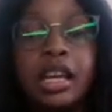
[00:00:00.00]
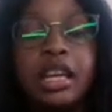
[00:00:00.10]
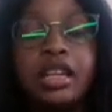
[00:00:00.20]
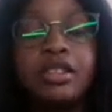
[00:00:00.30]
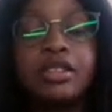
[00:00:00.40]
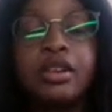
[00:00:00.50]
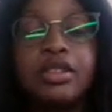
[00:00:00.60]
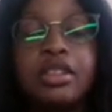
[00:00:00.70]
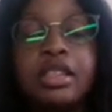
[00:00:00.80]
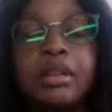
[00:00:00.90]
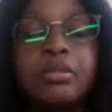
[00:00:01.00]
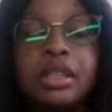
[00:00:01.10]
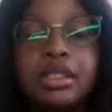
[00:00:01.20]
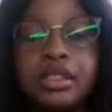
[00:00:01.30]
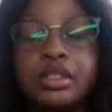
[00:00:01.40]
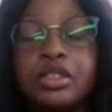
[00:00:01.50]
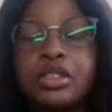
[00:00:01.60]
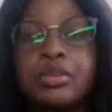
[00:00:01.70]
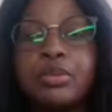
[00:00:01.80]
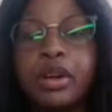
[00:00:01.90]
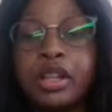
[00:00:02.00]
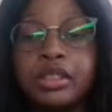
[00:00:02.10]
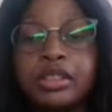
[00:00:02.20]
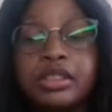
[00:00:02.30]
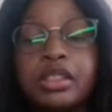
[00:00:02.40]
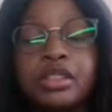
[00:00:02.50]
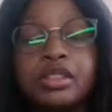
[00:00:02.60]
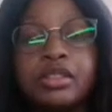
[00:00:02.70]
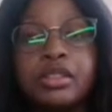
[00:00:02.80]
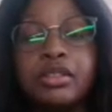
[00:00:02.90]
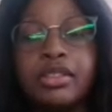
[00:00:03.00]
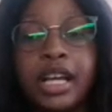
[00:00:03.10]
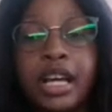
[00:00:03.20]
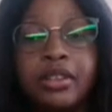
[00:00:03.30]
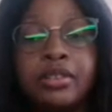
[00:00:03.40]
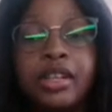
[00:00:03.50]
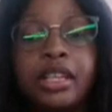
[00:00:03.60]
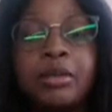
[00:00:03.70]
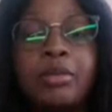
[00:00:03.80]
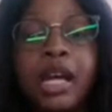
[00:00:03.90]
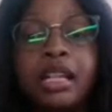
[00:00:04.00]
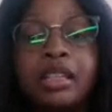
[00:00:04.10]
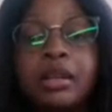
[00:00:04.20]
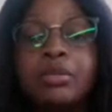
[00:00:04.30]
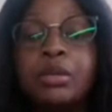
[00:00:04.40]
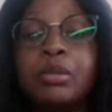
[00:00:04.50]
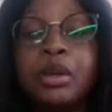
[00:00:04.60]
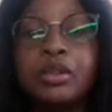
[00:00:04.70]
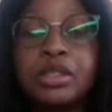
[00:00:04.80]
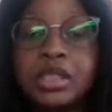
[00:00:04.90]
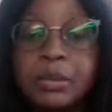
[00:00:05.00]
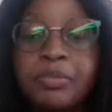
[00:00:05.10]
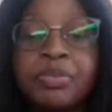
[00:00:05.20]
It is also the ability to respond to issues of life in a manner that promotes